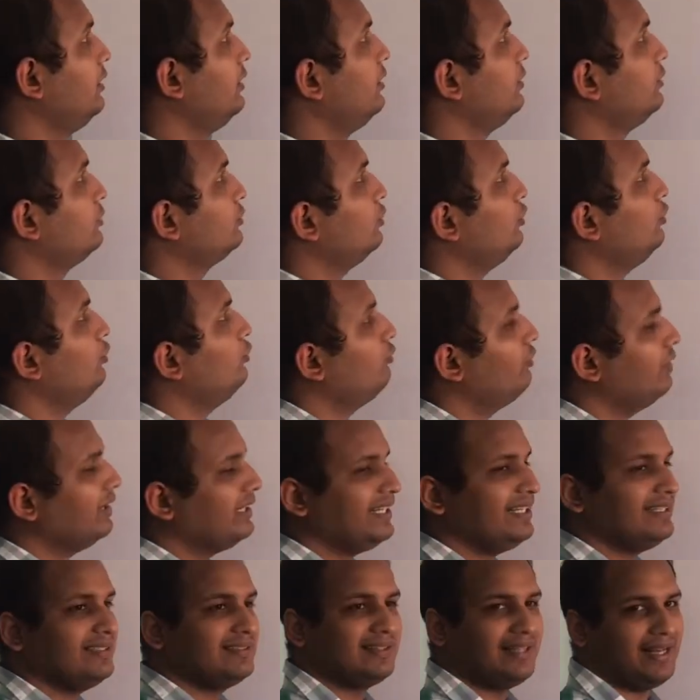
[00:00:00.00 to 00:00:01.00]
So
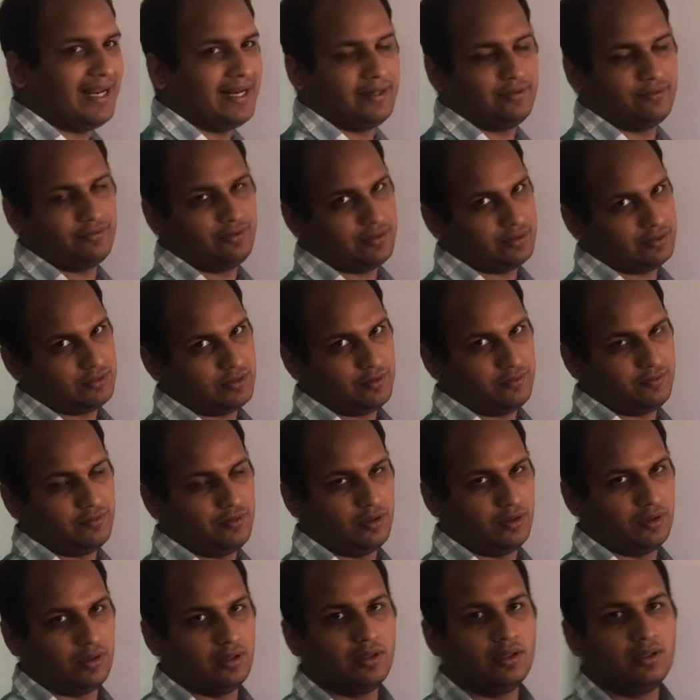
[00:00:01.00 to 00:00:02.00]
what is light first of
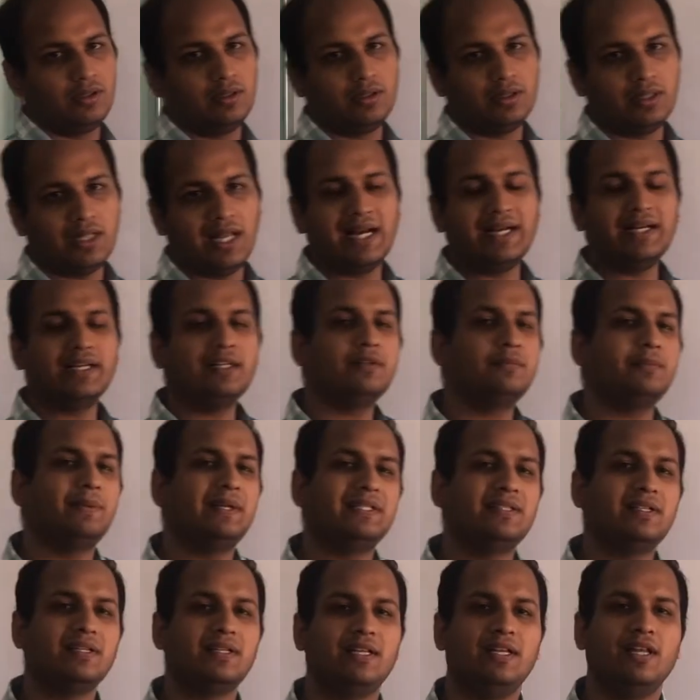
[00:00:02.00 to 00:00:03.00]
all? Light is
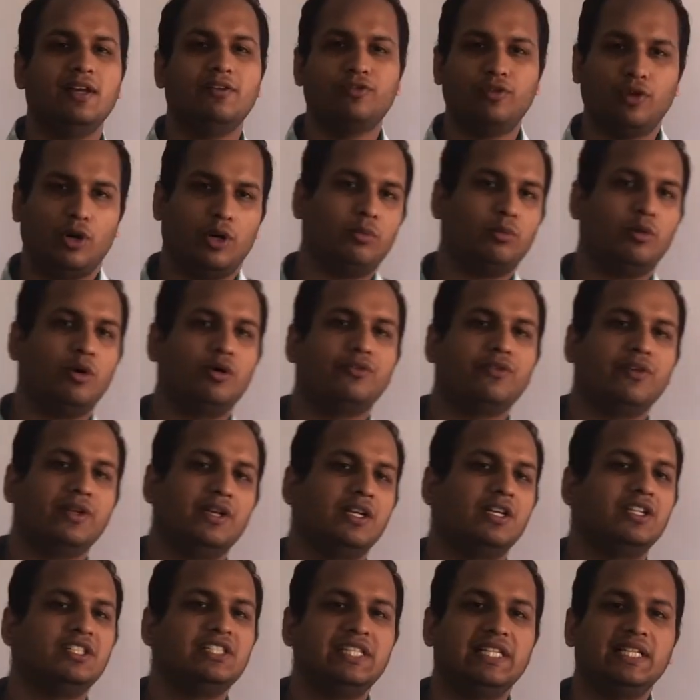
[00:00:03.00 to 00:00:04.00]
basically a form of
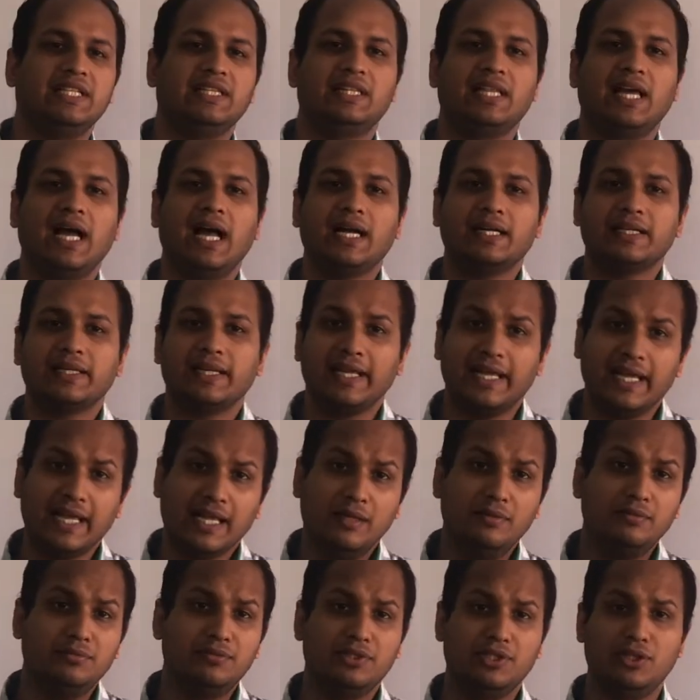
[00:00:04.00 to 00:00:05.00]
energy that
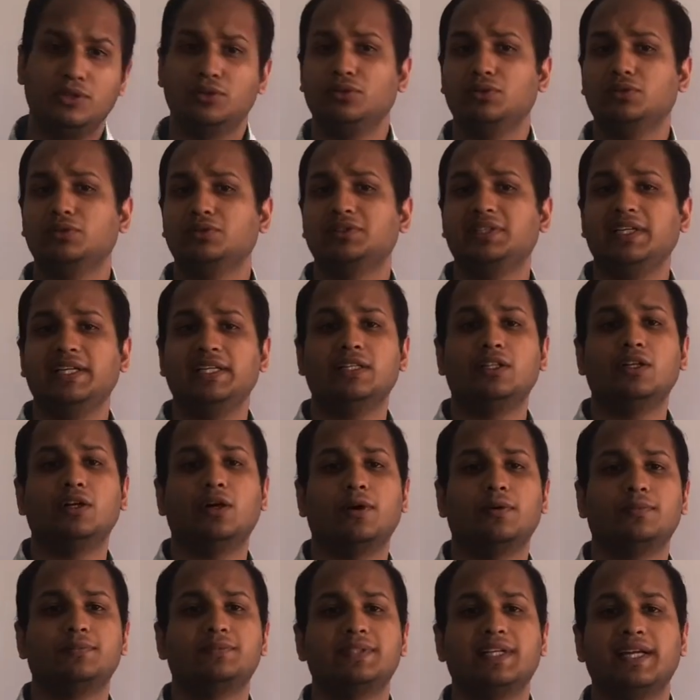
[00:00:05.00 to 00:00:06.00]
helps you to see the
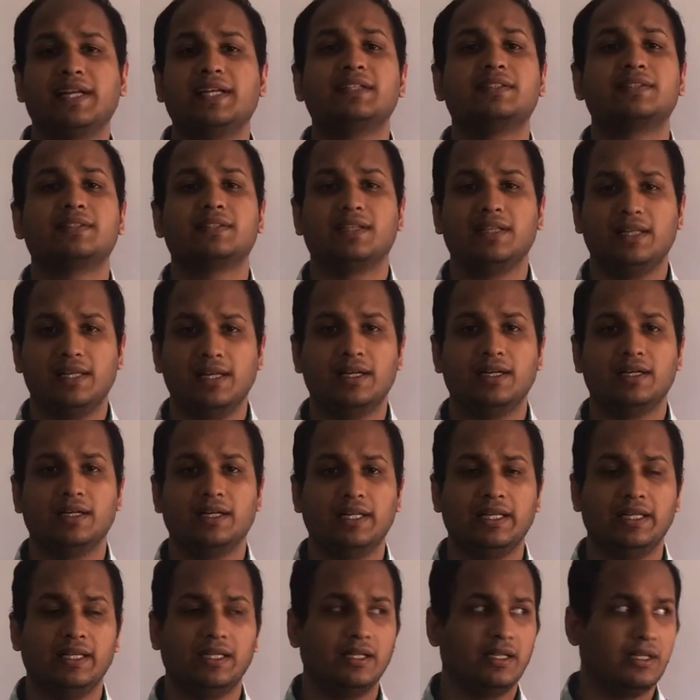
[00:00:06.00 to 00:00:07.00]
objects
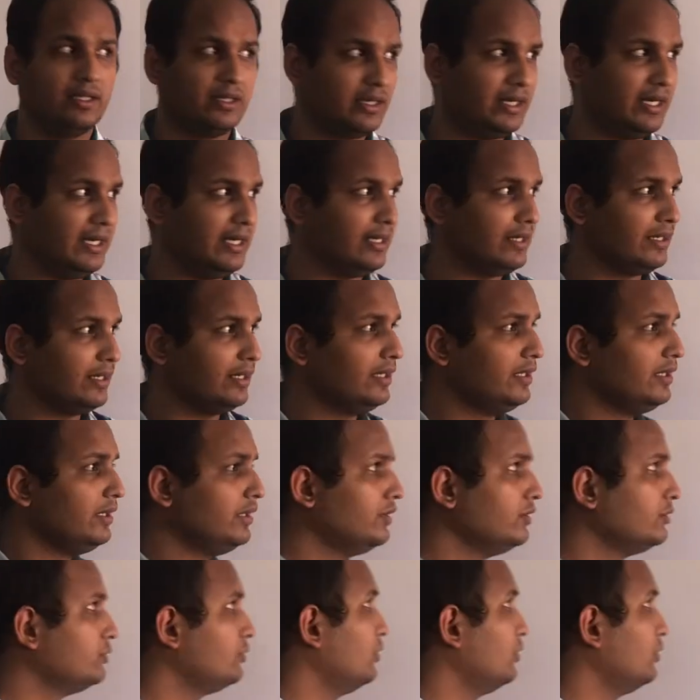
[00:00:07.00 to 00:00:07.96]
clearly, right? So